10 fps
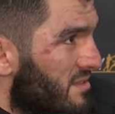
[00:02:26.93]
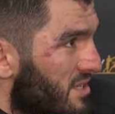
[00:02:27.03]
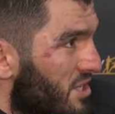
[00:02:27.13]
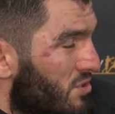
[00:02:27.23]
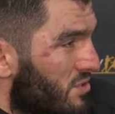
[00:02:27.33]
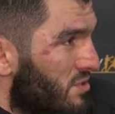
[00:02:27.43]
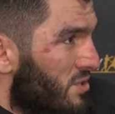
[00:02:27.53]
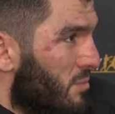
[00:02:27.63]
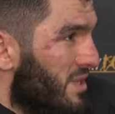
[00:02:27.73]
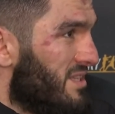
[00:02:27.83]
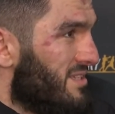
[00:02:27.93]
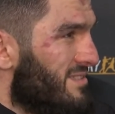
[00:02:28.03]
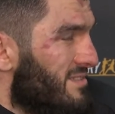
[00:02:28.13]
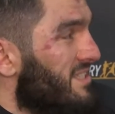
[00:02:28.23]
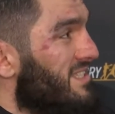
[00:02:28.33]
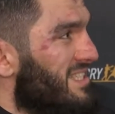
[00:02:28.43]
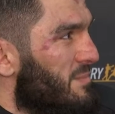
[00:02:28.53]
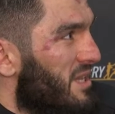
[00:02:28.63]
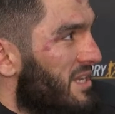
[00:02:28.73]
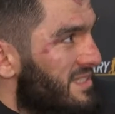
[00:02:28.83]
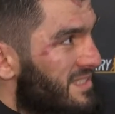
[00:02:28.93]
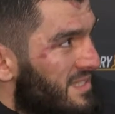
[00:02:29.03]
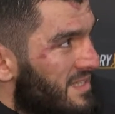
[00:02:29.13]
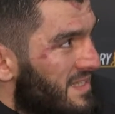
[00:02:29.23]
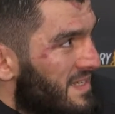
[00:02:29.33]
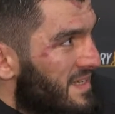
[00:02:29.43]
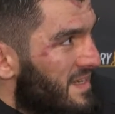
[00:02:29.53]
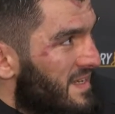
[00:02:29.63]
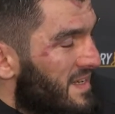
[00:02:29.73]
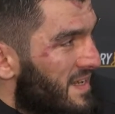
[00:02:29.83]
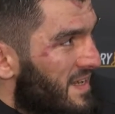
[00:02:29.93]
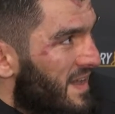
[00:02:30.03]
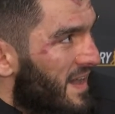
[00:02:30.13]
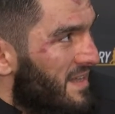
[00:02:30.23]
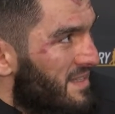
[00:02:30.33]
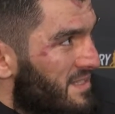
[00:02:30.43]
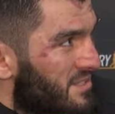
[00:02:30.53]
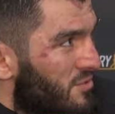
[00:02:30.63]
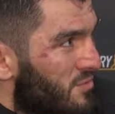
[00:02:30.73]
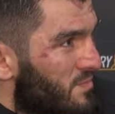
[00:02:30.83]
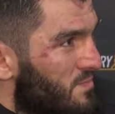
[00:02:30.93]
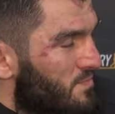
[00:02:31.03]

killed today, but it's, it's experience. I think so.